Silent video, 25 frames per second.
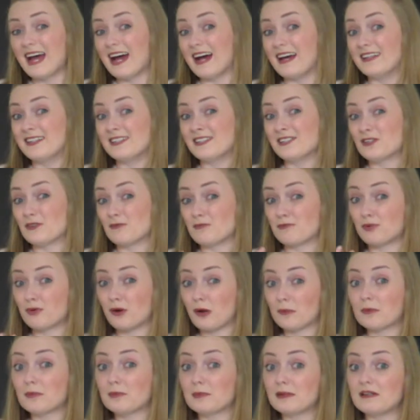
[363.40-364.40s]
and
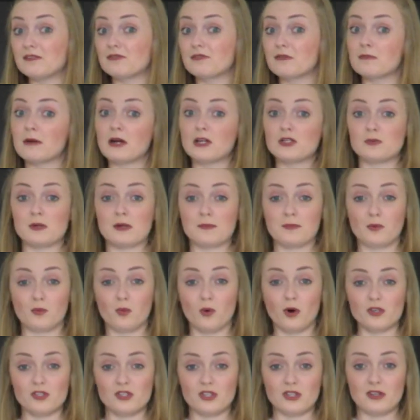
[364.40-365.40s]
probably for most people
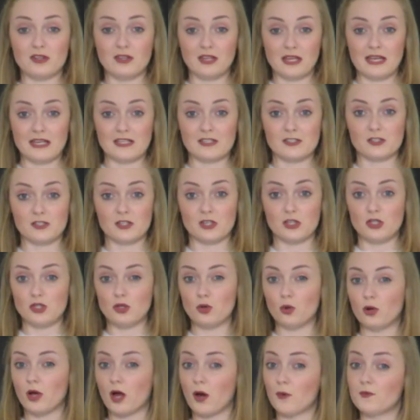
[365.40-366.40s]
watching this,
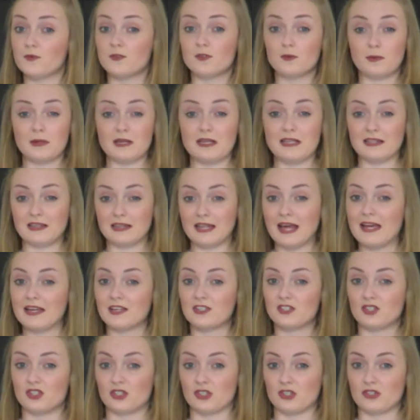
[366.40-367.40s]
you're going to be in
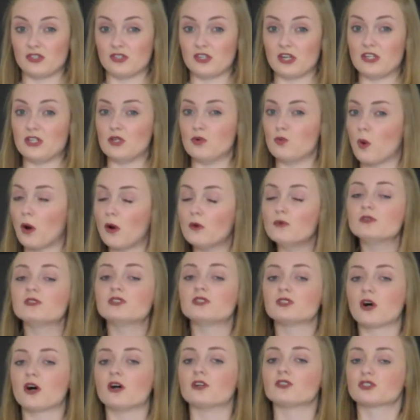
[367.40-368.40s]
lectures and you won't
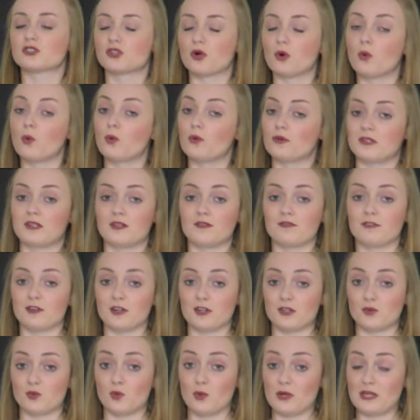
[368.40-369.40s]
start school within the
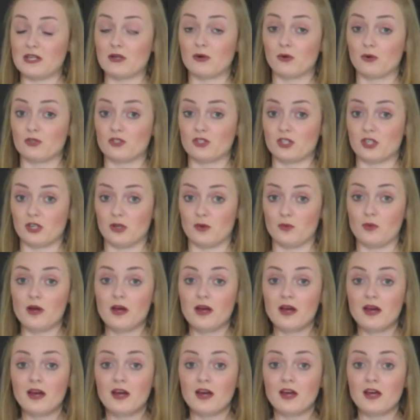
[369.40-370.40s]
first week or 2.
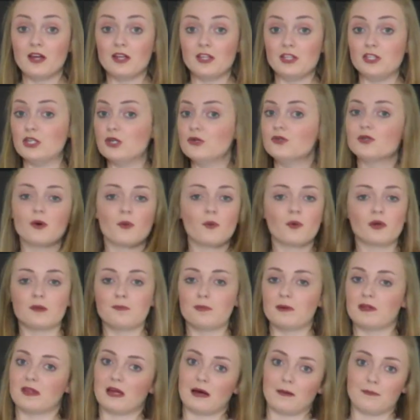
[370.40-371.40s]
You don't want to
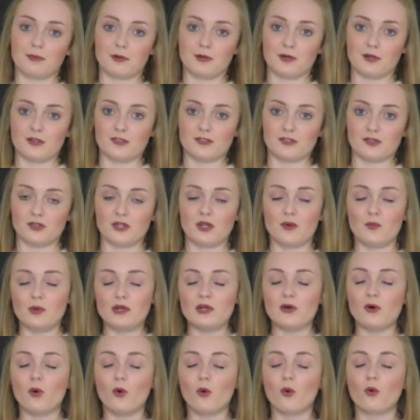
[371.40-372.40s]
be that person that
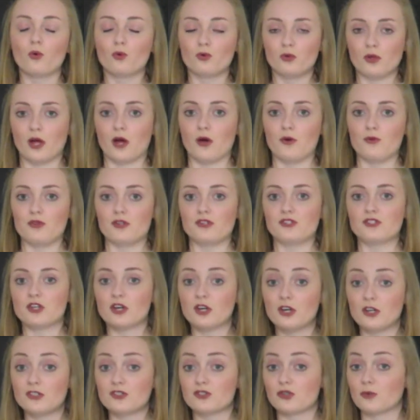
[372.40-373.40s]
we all know that
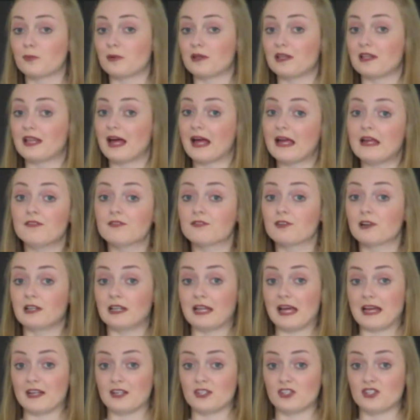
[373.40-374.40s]
turns up late for a
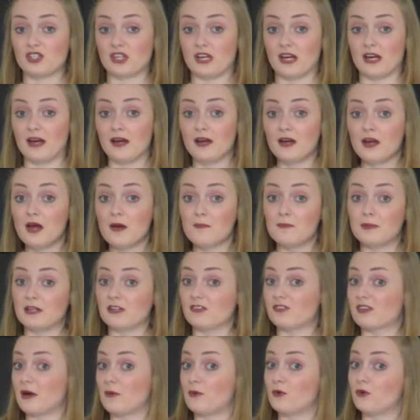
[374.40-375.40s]
lecture
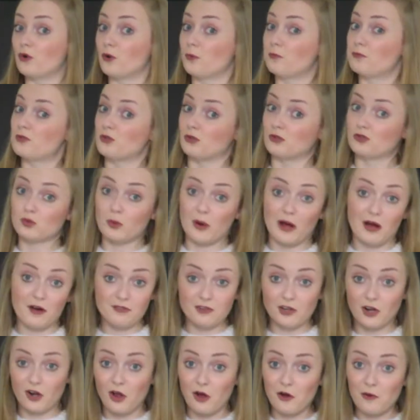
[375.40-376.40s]
because they were up till
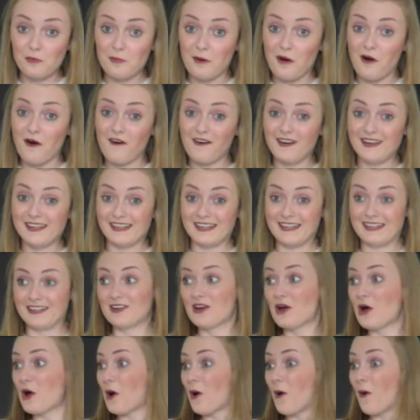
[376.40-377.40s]
12 o'clock partying,
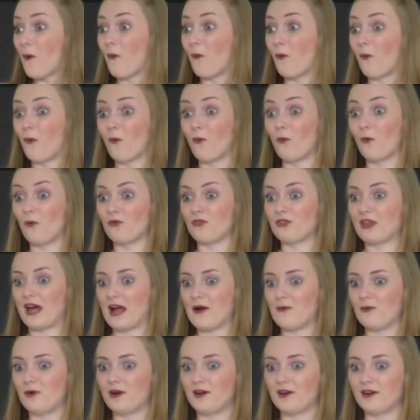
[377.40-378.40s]
or
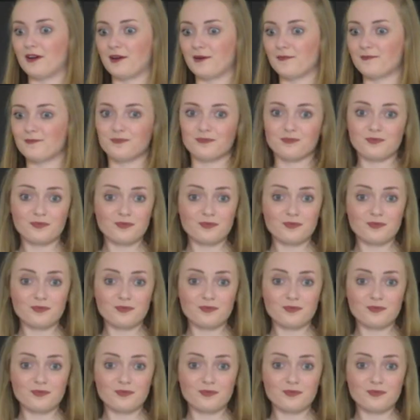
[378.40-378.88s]
they were